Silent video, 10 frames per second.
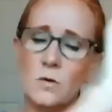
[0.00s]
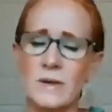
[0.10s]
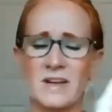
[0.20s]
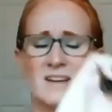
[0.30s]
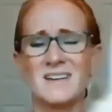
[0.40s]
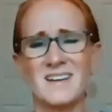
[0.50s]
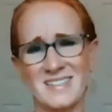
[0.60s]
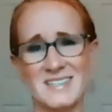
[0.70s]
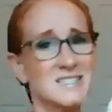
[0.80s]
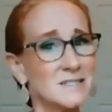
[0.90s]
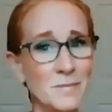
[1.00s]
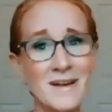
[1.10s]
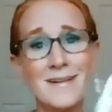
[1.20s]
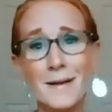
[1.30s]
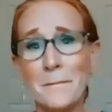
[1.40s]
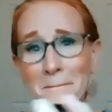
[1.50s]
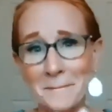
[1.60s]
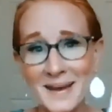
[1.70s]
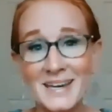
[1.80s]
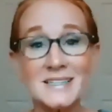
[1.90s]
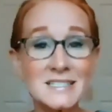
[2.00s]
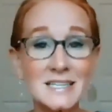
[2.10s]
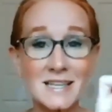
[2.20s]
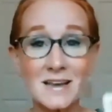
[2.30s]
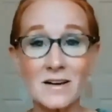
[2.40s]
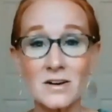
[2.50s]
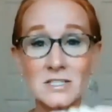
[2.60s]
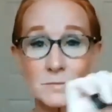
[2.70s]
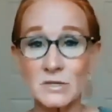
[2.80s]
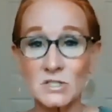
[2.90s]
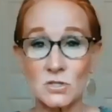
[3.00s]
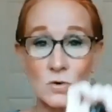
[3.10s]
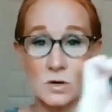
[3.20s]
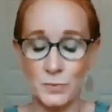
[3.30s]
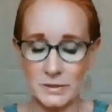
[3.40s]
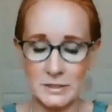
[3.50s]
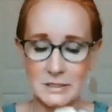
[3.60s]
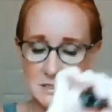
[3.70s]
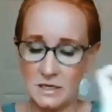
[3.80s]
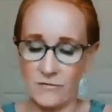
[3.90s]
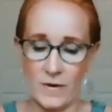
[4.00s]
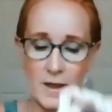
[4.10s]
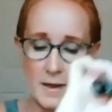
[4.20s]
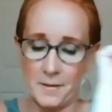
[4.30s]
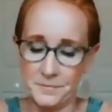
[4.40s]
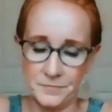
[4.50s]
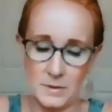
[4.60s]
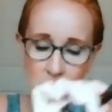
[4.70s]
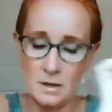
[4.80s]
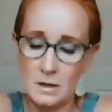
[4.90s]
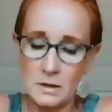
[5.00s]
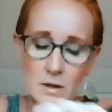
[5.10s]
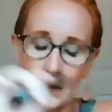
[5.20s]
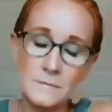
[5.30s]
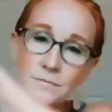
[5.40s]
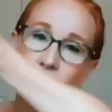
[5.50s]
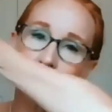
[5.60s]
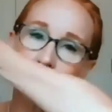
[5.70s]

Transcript: Oh my God. They smell amazing. They all smell so completely different. Okay.